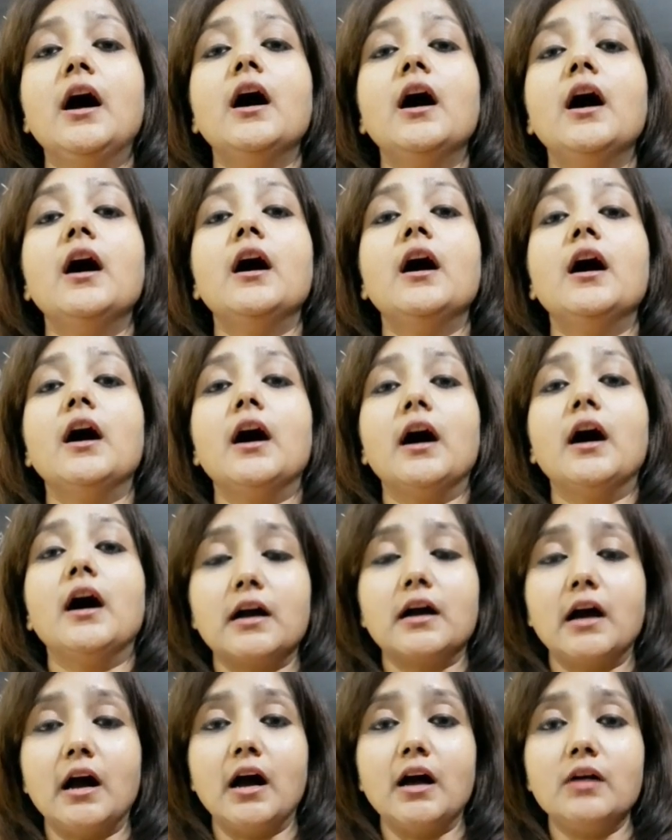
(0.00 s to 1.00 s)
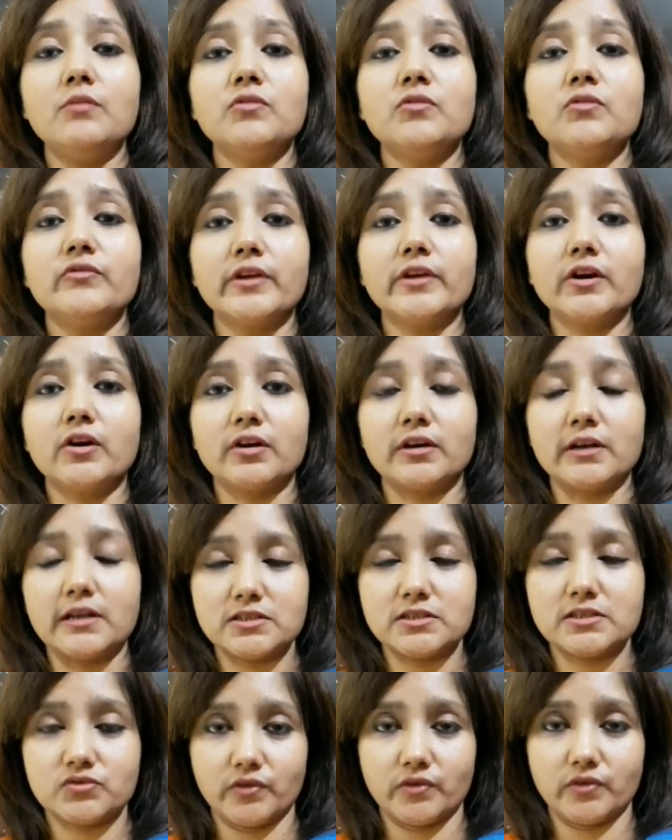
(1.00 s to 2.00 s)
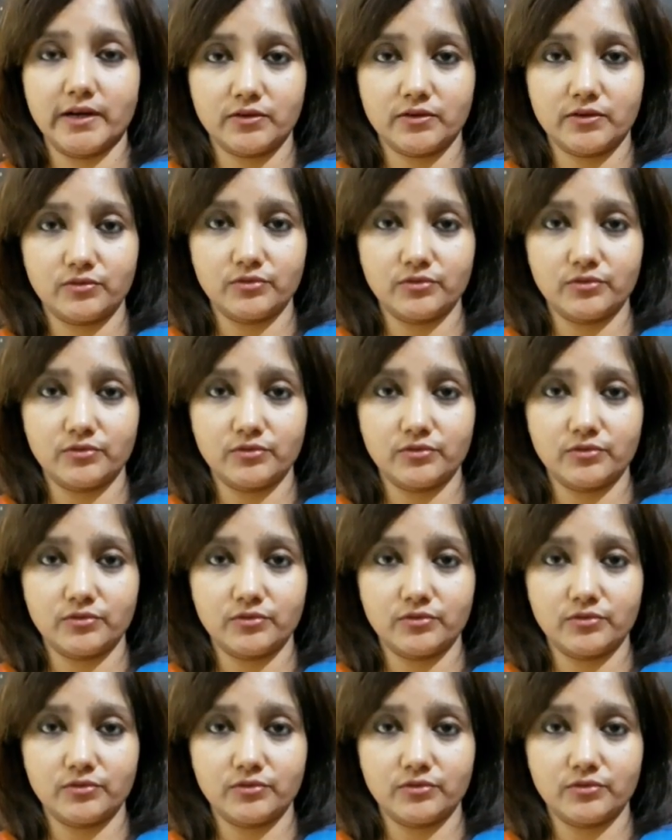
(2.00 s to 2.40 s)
a car moving on a straight road,